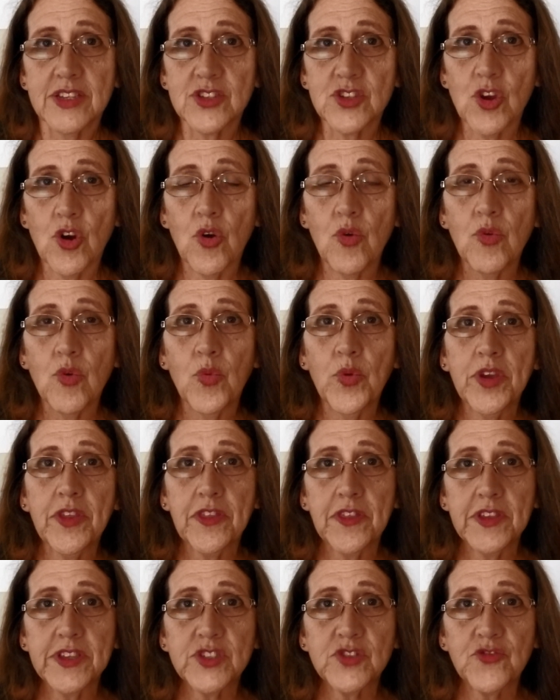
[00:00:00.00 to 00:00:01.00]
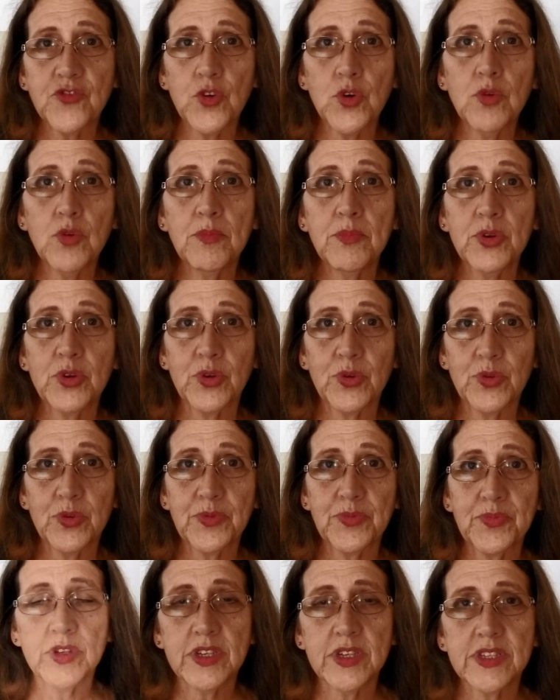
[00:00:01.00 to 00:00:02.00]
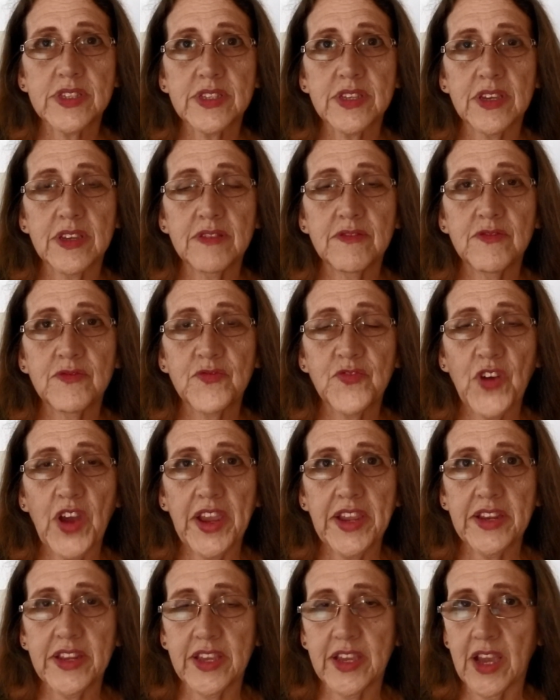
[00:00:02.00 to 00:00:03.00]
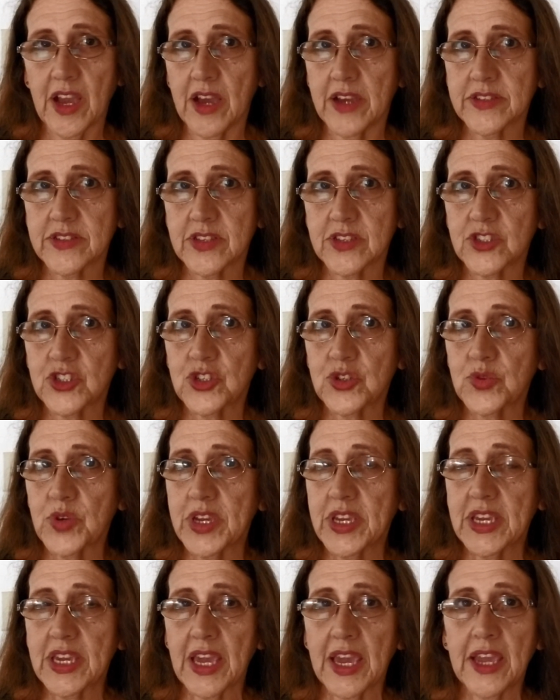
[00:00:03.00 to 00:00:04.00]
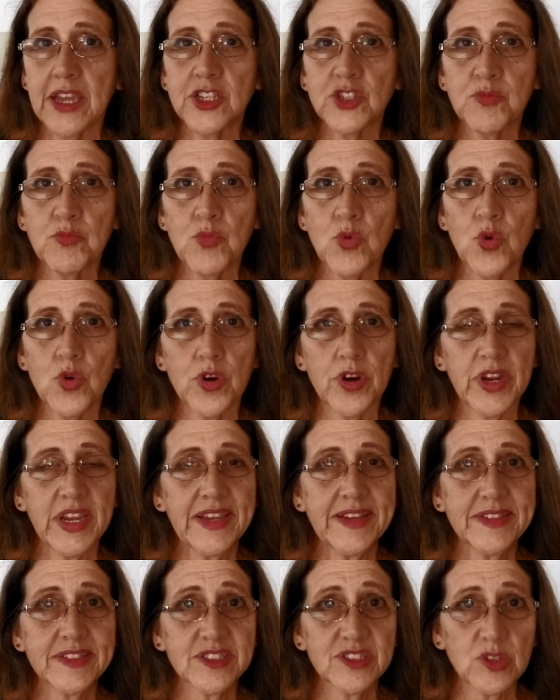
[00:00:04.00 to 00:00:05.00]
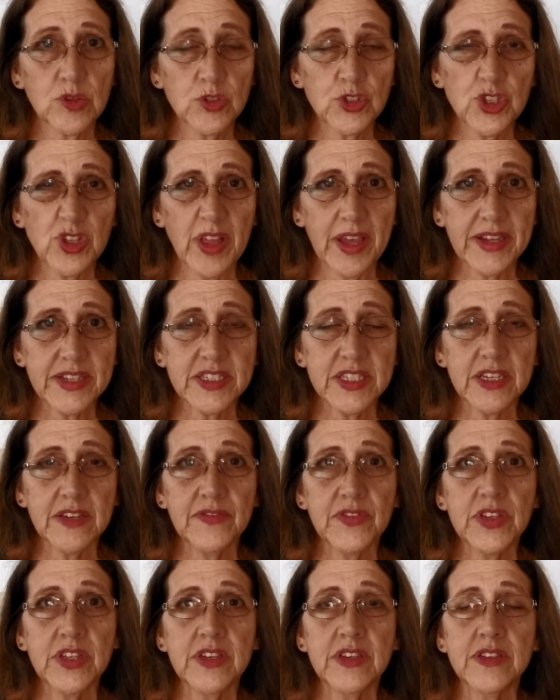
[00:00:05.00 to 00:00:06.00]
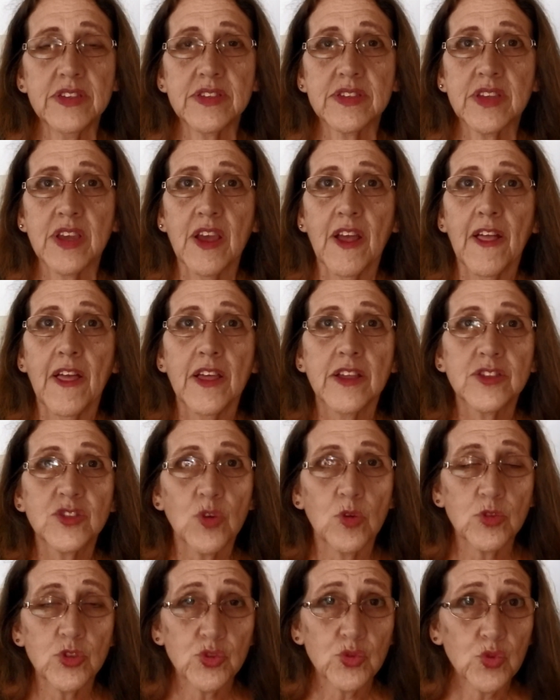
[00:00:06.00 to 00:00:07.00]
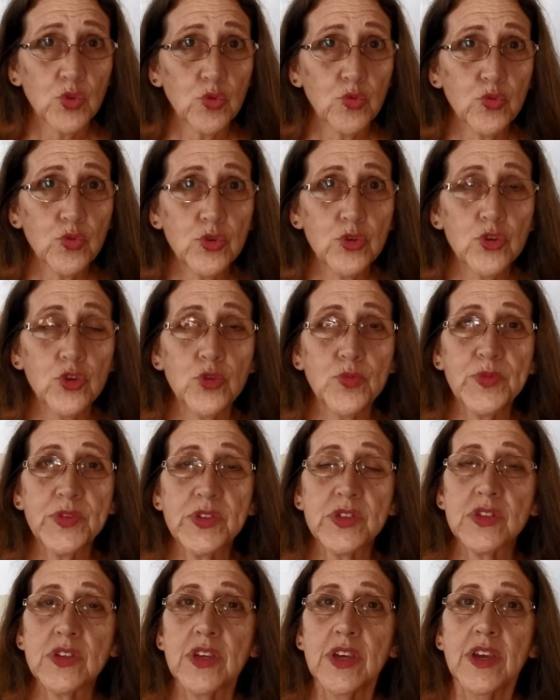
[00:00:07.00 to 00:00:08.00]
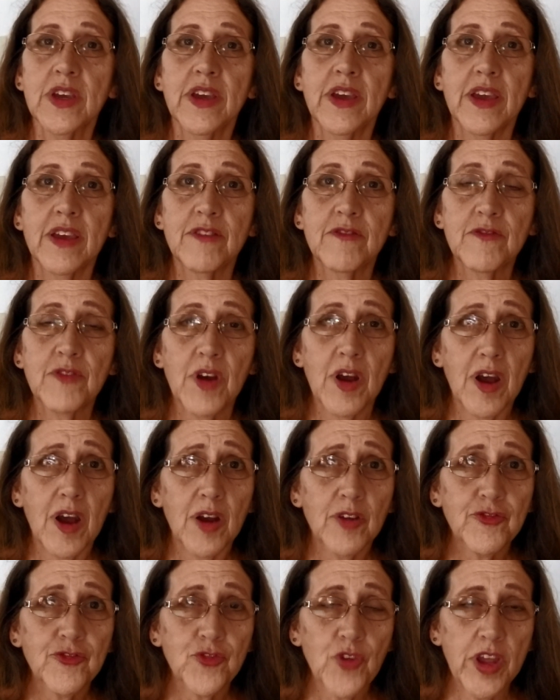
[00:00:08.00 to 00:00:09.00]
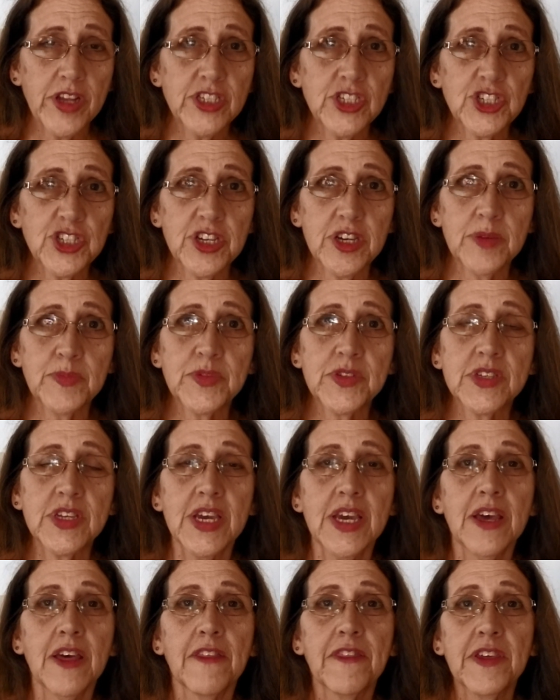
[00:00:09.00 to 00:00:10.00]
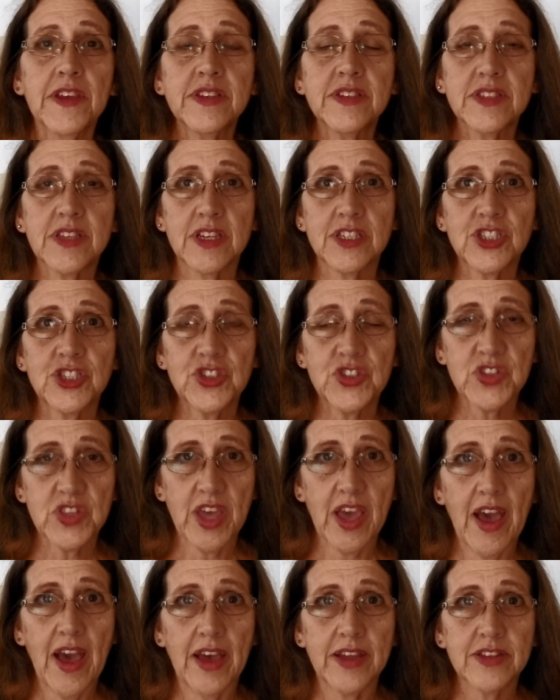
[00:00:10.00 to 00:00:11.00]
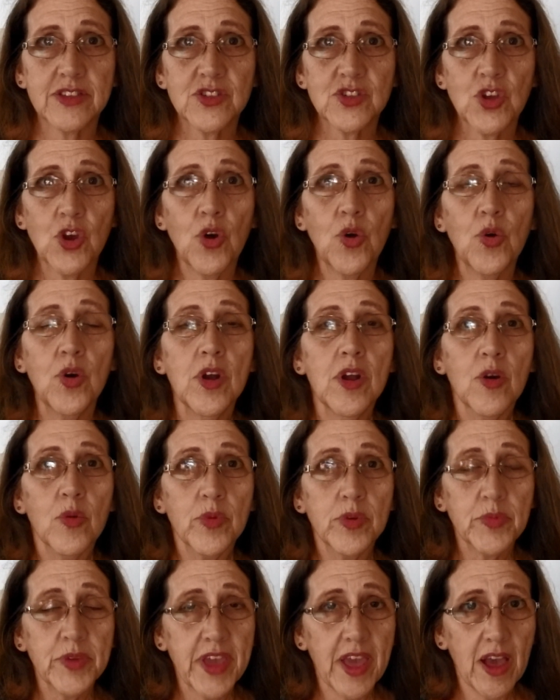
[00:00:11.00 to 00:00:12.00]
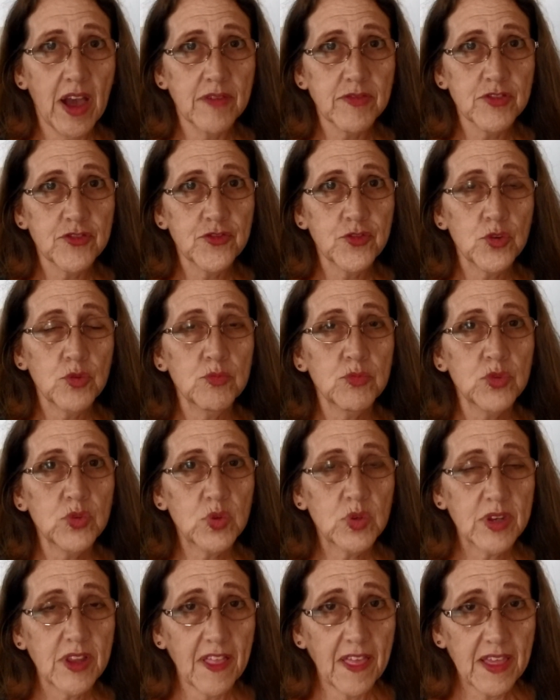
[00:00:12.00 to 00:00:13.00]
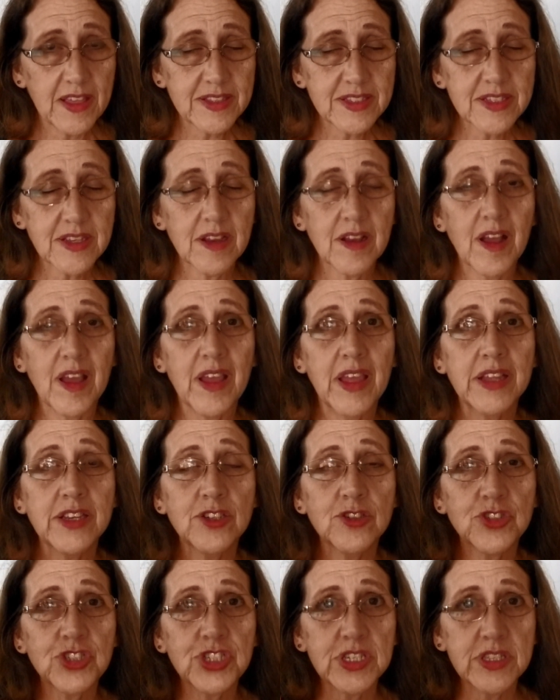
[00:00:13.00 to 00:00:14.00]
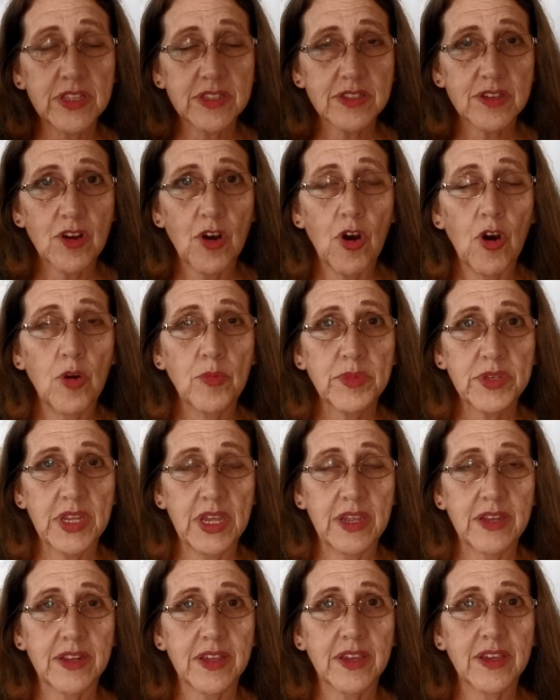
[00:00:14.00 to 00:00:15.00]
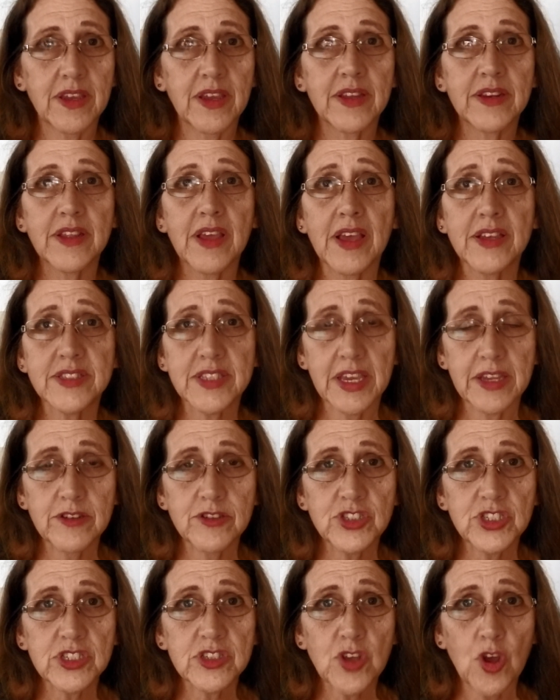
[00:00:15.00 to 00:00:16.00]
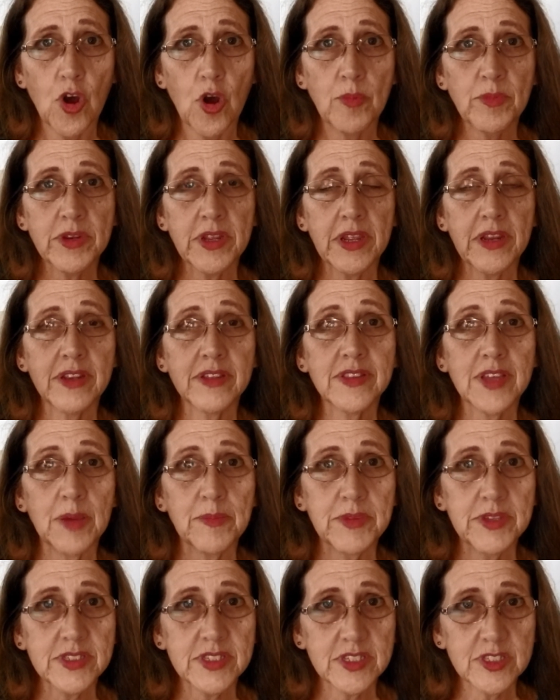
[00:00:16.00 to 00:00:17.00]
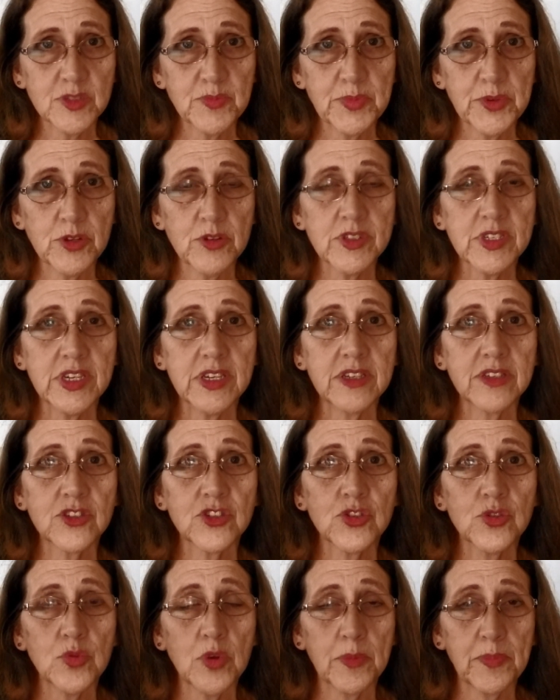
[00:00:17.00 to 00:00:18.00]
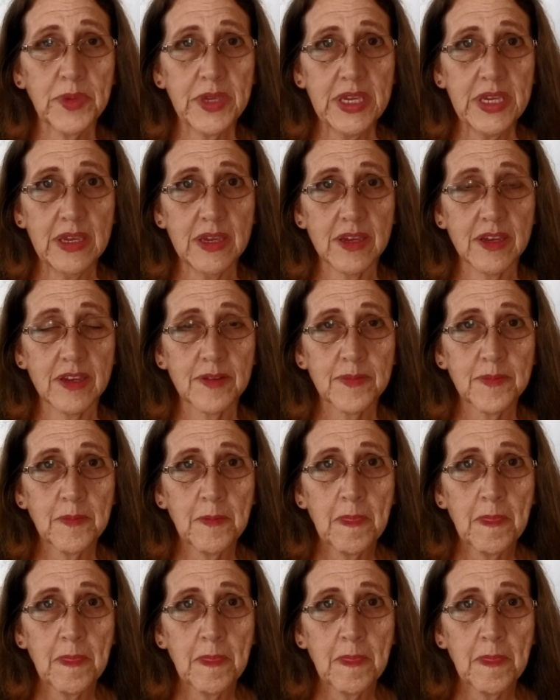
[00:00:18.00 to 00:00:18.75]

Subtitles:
So with this full moon, it's inviting us to engage more in social activities, social groups, in friendships, things such as that. So when we have a full moon, it's energy that's culminating. And as energy is culminating, that means it's building to a peak.